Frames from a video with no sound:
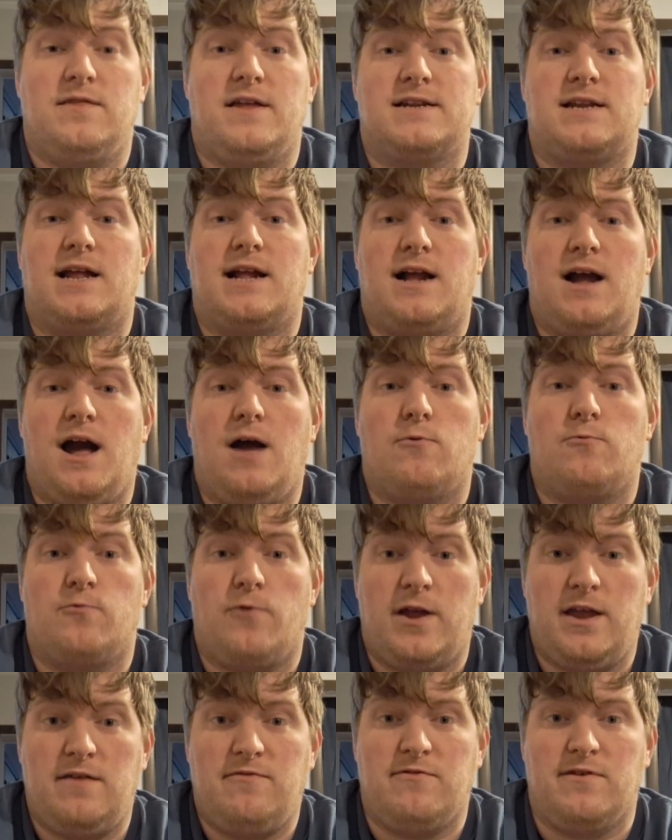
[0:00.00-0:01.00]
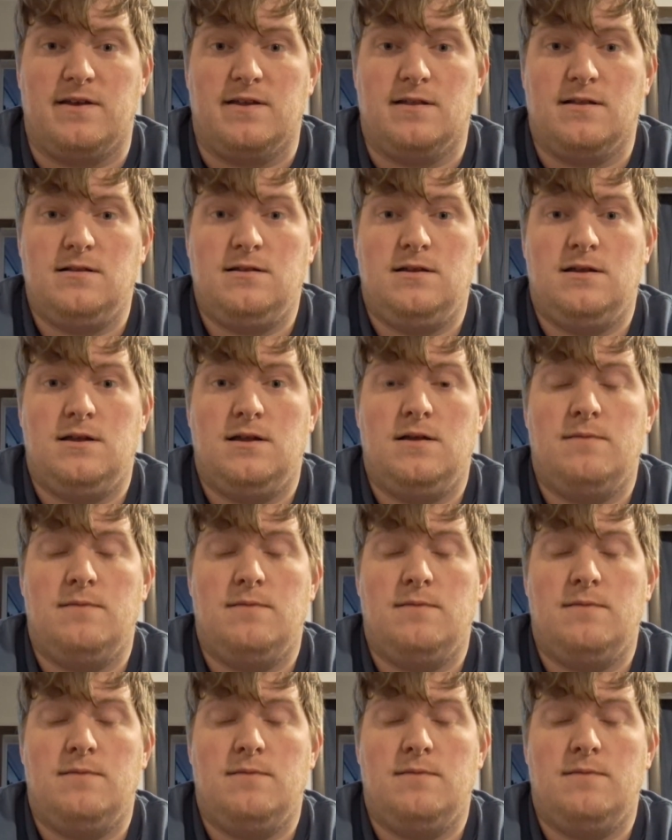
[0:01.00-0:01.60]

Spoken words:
that I got Raven,